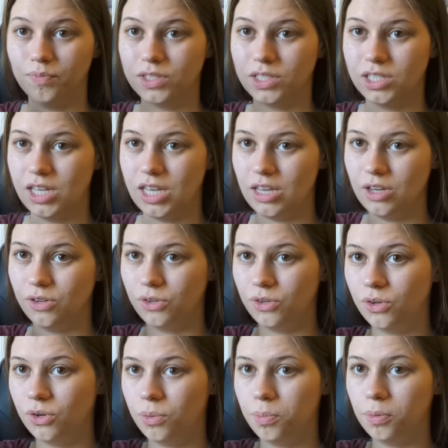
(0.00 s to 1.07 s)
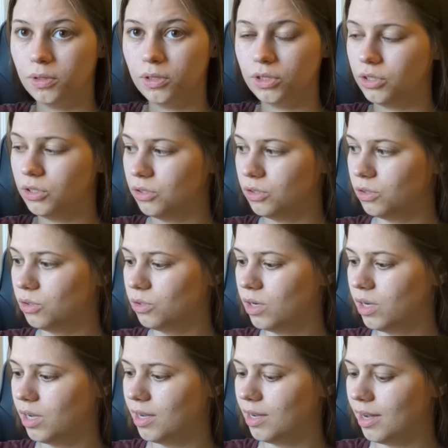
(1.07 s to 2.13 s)
teal, blue,
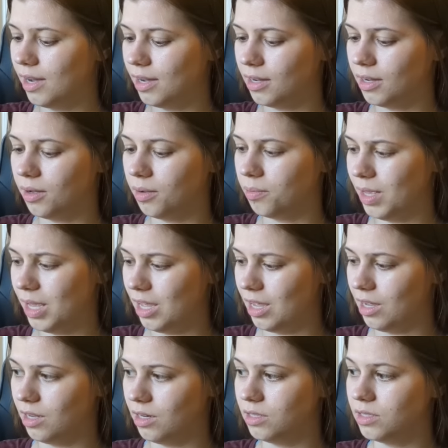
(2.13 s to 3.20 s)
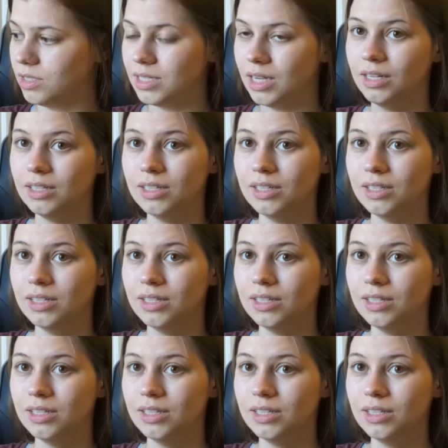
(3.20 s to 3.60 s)
and